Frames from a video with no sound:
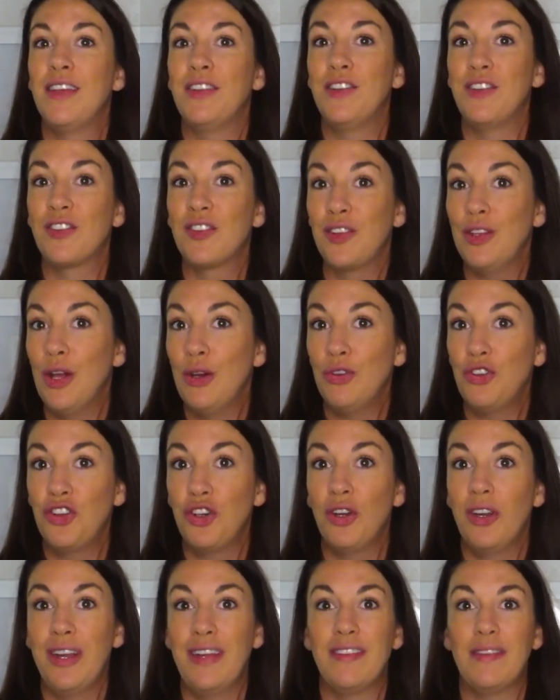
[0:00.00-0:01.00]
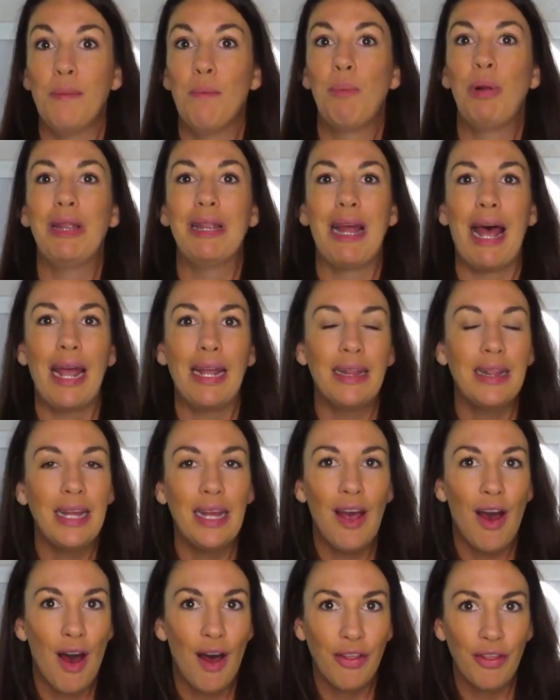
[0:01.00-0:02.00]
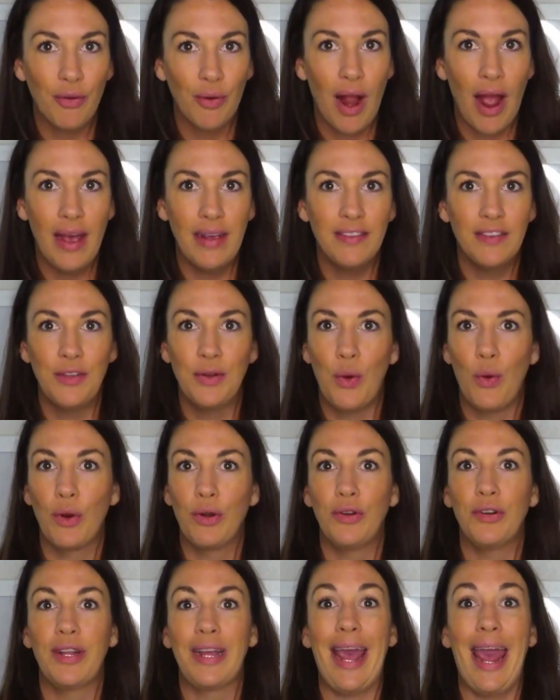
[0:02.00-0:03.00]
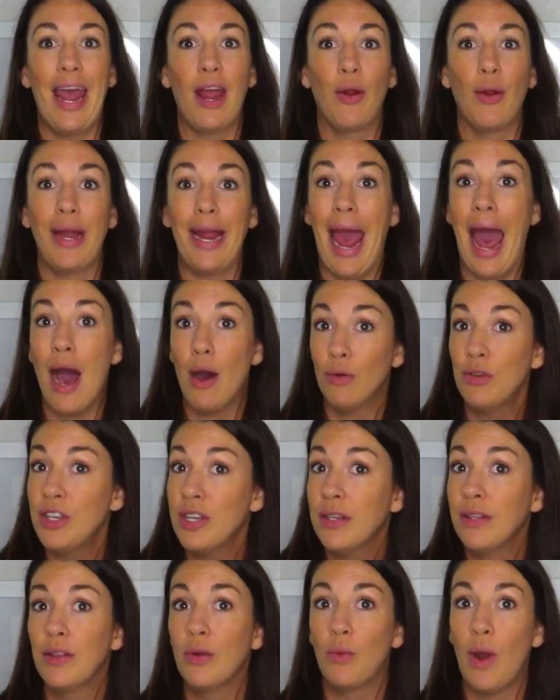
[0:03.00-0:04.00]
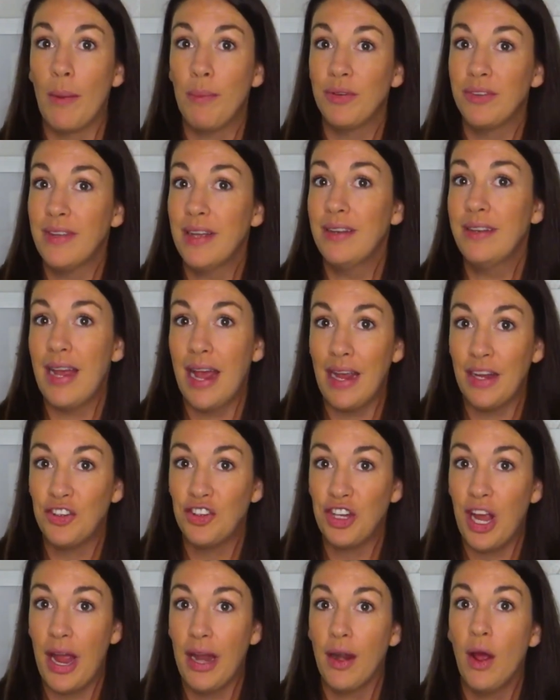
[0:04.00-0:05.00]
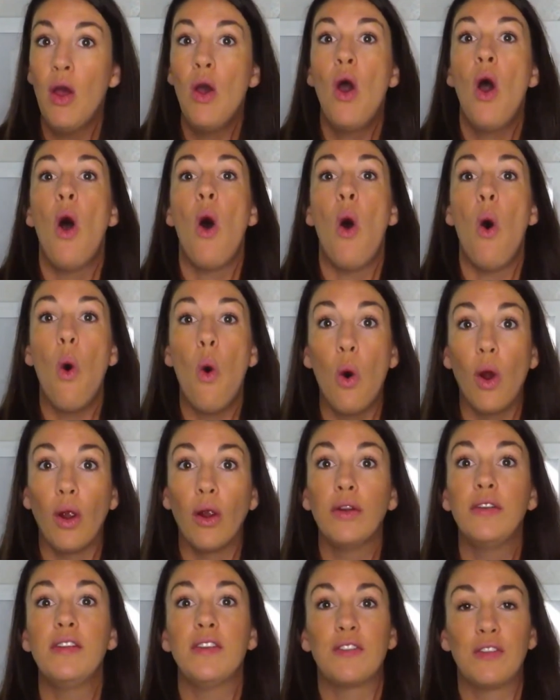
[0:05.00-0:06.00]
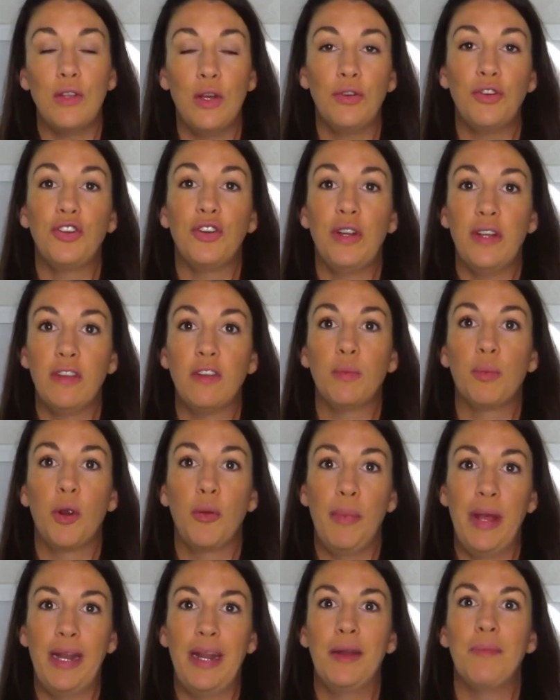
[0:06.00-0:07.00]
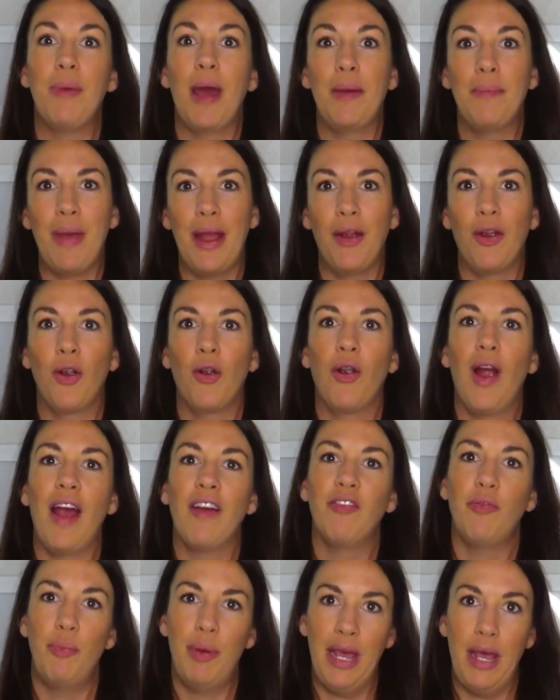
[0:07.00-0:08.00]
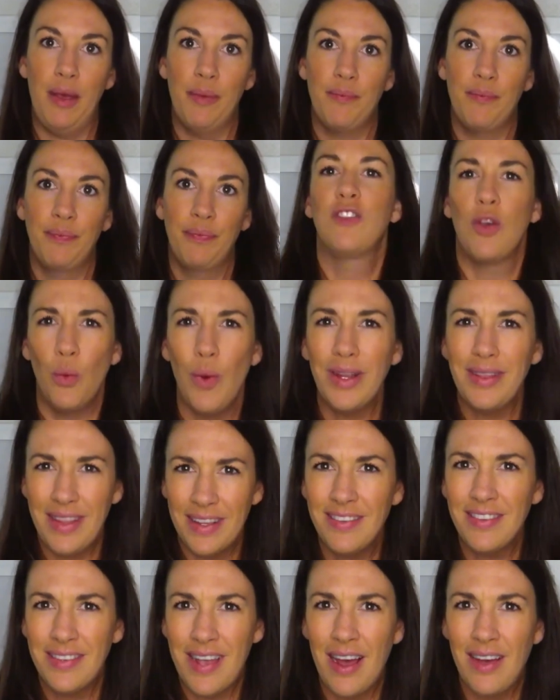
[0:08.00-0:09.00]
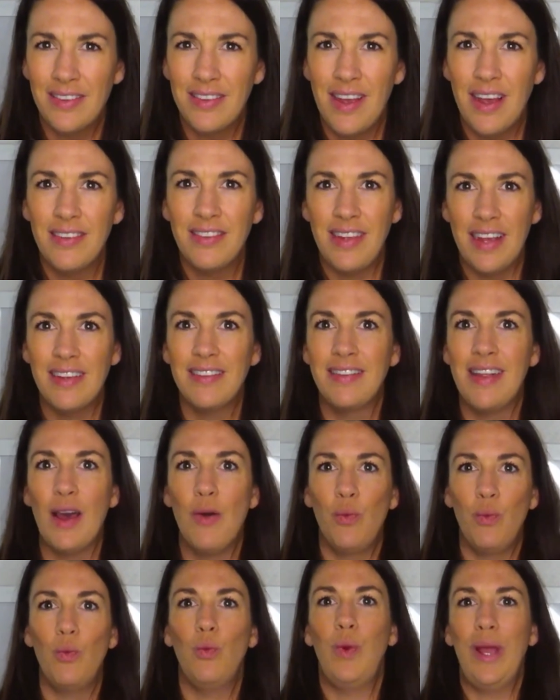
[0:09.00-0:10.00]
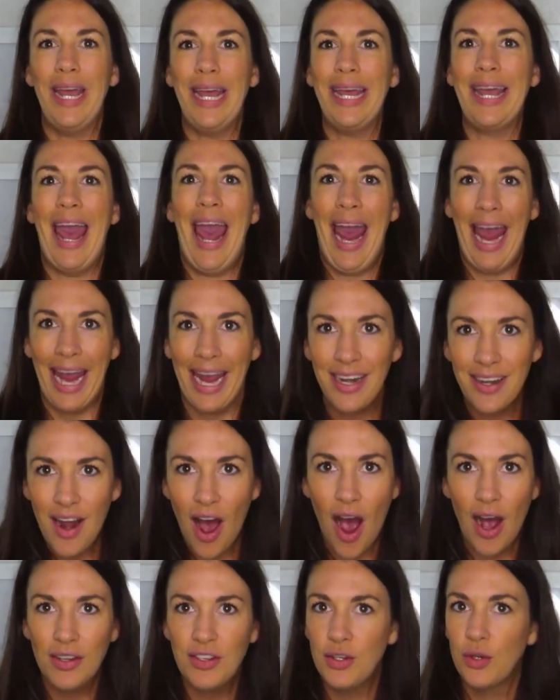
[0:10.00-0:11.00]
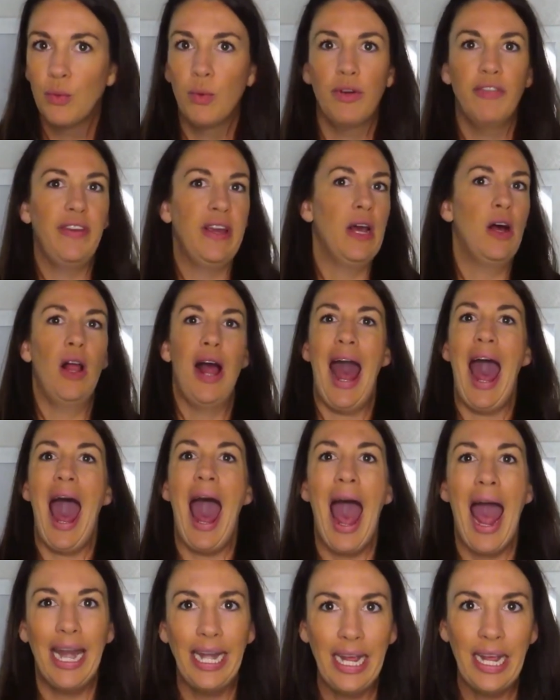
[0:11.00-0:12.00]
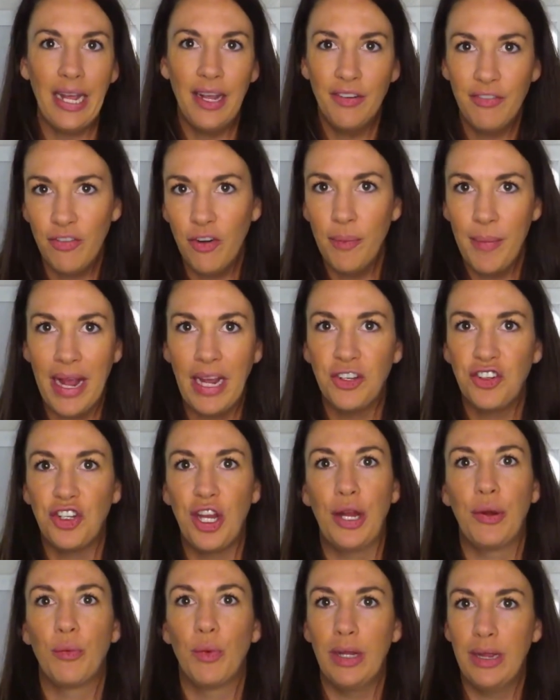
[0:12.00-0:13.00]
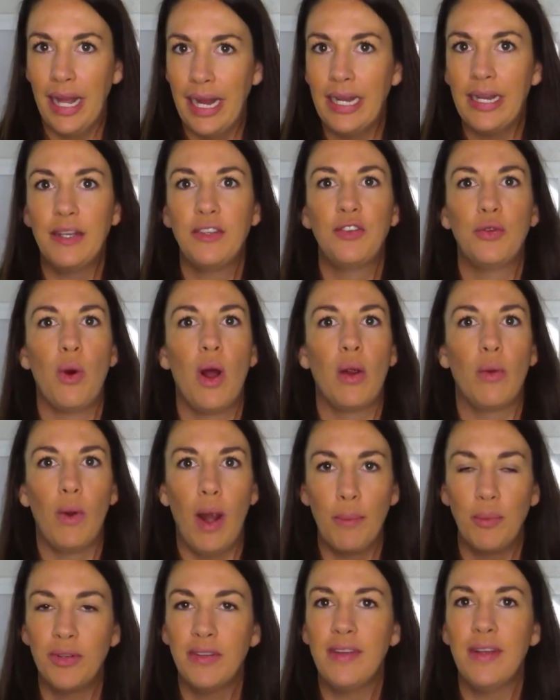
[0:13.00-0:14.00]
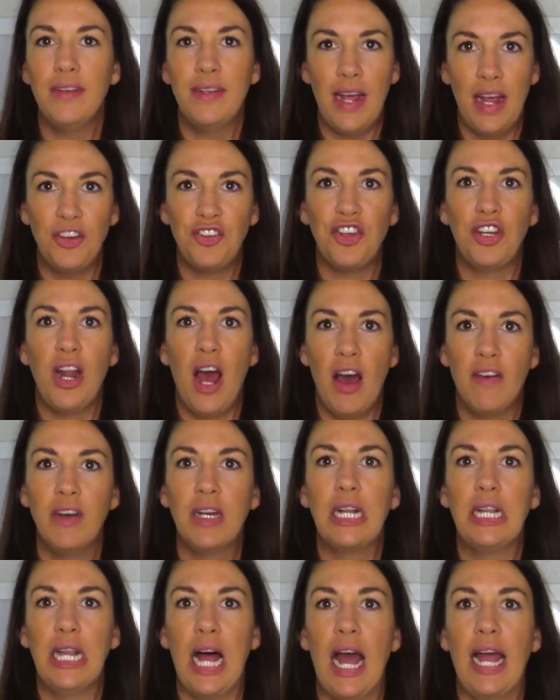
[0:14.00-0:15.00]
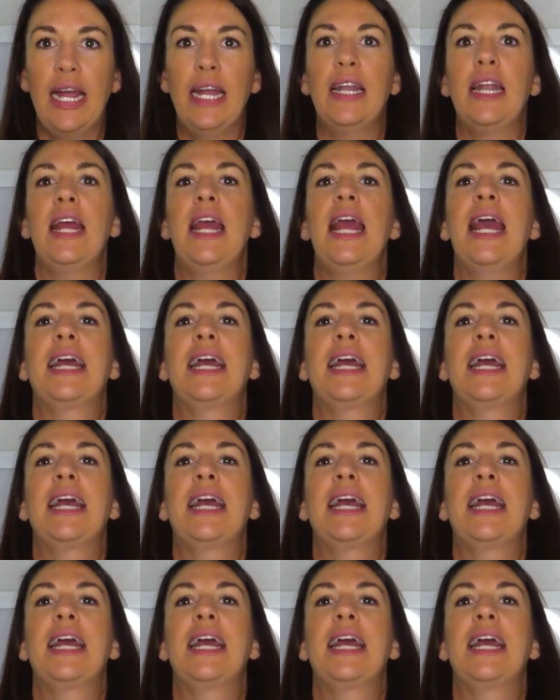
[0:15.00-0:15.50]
the disclosure is impliedly authorized in order to carry out the representation, or disclosure is permitted by paragraph B. So what this tells us is that we cannot reveal any information relating to our representation of a client